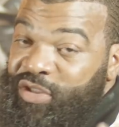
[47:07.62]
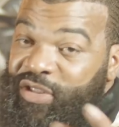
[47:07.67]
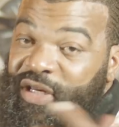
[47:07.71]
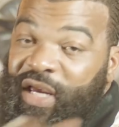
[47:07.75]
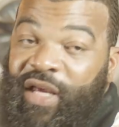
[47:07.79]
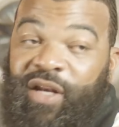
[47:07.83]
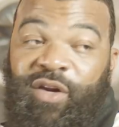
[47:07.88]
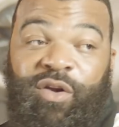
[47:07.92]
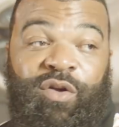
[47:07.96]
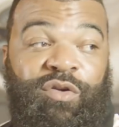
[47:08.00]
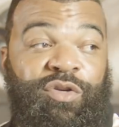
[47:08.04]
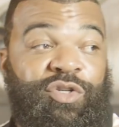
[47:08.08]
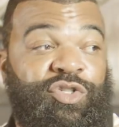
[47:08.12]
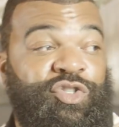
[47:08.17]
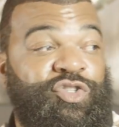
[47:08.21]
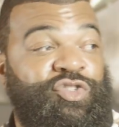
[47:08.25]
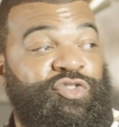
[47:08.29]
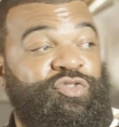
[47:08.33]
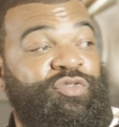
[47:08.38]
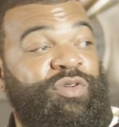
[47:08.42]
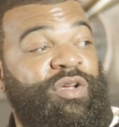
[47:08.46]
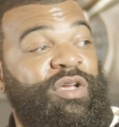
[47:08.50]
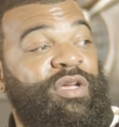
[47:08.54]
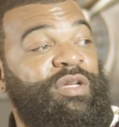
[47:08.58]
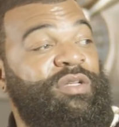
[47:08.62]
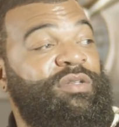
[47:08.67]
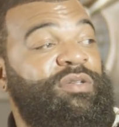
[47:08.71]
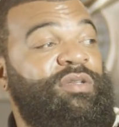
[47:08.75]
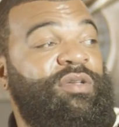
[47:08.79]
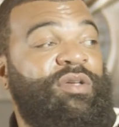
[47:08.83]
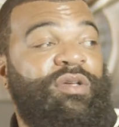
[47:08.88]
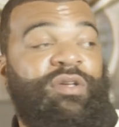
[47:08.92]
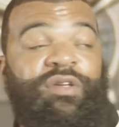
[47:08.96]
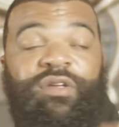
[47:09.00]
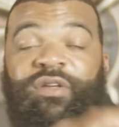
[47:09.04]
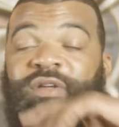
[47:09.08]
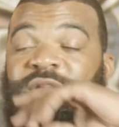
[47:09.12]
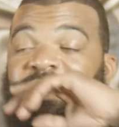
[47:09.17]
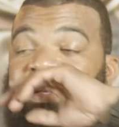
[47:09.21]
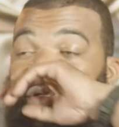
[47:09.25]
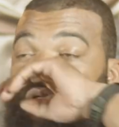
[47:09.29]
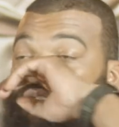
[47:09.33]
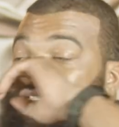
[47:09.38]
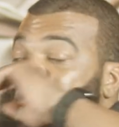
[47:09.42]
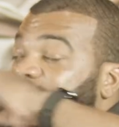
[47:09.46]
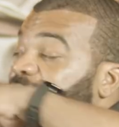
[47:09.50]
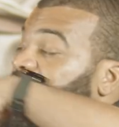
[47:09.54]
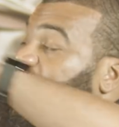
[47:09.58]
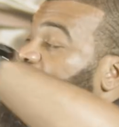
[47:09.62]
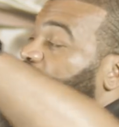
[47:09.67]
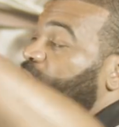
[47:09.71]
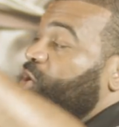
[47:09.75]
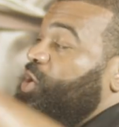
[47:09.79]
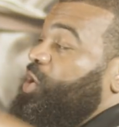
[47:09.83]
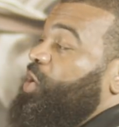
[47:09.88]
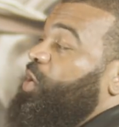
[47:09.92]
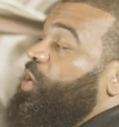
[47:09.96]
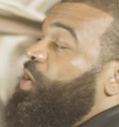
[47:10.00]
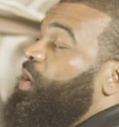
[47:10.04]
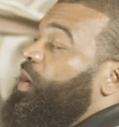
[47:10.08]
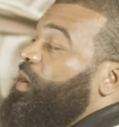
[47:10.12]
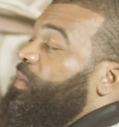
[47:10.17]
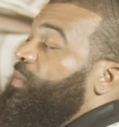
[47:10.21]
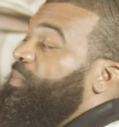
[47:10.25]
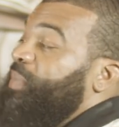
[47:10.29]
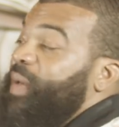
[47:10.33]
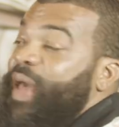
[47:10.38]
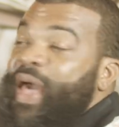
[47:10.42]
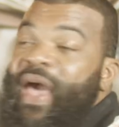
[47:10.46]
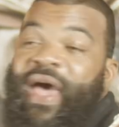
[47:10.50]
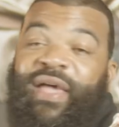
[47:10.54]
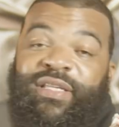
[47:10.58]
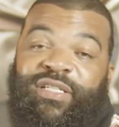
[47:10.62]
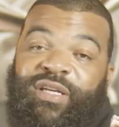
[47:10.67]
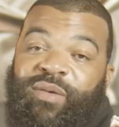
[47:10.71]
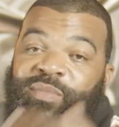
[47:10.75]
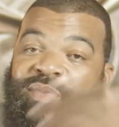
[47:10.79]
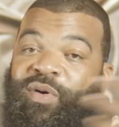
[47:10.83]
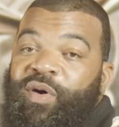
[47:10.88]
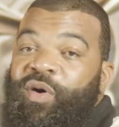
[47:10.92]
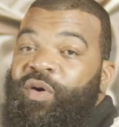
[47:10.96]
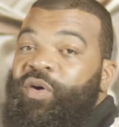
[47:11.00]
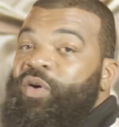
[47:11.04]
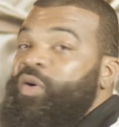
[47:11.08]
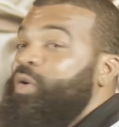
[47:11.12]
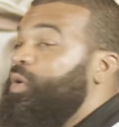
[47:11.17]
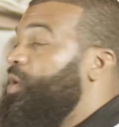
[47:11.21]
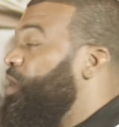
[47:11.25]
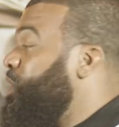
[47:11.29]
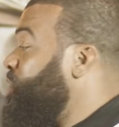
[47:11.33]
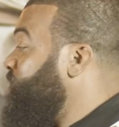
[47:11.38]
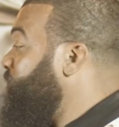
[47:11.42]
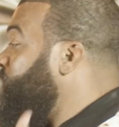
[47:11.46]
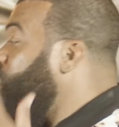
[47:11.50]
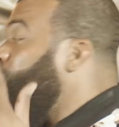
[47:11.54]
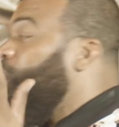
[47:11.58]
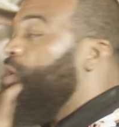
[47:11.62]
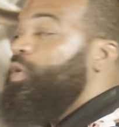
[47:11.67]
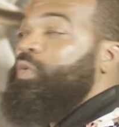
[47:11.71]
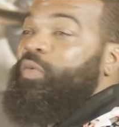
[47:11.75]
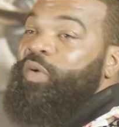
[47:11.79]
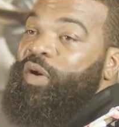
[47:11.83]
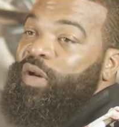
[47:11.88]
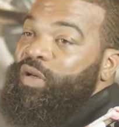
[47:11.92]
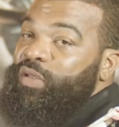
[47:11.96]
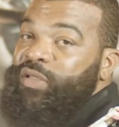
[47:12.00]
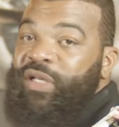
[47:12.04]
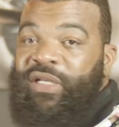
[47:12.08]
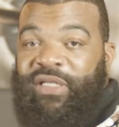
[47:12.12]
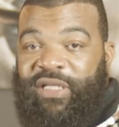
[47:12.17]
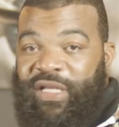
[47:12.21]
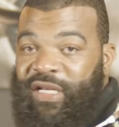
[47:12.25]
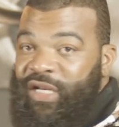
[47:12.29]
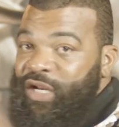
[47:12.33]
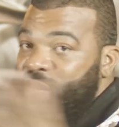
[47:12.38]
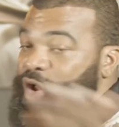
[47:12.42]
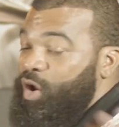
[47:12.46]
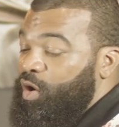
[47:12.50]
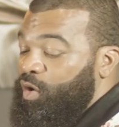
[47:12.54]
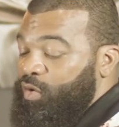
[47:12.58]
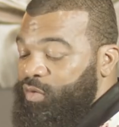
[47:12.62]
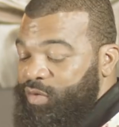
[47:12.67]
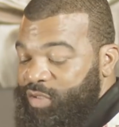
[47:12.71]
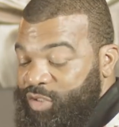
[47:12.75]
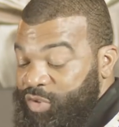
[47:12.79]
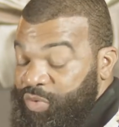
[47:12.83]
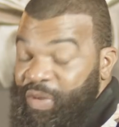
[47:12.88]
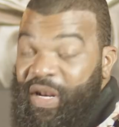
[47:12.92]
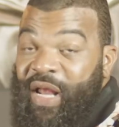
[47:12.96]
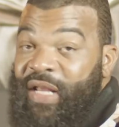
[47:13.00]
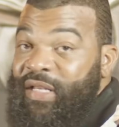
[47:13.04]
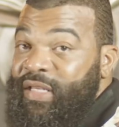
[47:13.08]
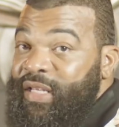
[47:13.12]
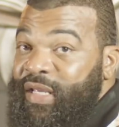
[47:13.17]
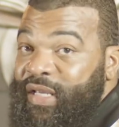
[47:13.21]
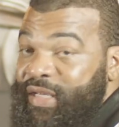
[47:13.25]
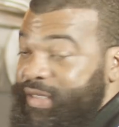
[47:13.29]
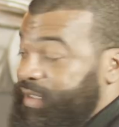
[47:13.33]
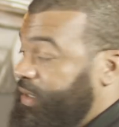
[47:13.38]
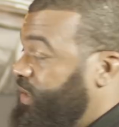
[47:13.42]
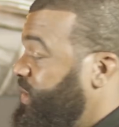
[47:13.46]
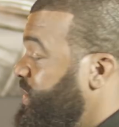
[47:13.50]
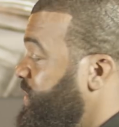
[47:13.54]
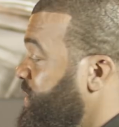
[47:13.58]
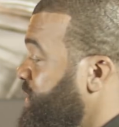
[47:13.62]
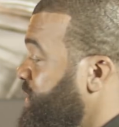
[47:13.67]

skated on the street, tennis court, basketball court, roller rinks. I did it all. That's what I did,